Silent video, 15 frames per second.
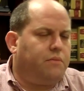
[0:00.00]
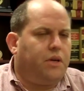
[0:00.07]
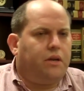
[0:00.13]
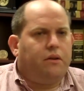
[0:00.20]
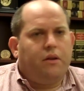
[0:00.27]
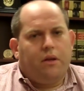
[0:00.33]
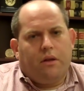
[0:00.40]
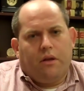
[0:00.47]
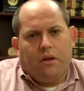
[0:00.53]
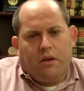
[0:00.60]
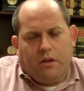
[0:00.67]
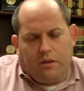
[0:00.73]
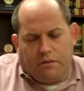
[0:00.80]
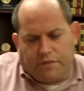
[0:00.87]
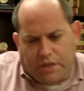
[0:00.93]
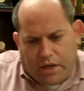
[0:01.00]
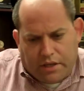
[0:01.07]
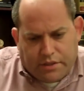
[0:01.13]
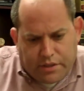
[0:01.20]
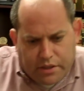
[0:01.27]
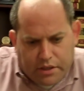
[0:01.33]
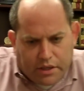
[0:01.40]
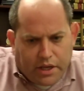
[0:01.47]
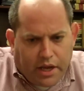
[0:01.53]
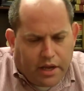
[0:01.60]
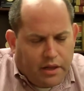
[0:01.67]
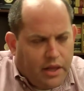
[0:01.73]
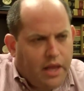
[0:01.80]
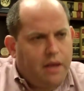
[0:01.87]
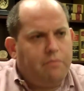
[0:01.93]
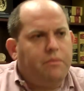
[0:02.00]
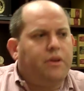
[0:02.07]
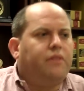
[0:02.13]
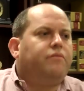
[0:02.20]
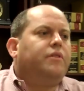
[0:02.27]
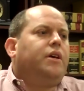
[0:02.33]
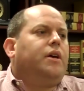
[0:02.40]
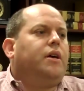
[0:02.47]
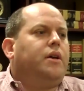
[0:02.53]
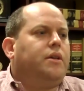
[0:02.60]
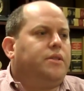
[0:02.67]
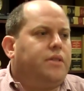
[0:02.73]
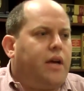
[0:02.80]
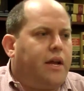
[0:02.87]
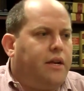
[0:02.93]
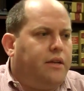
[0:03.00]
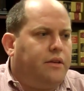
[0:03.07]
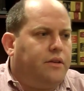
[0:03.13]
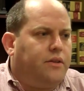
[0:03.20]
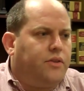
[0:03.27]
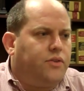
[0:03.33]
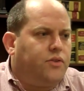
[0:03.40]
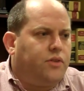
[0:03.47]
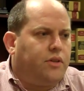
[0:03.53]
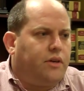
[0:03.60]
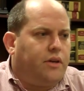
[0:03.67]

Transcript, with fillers: I mean, Lufthansa and KLM have signed deals.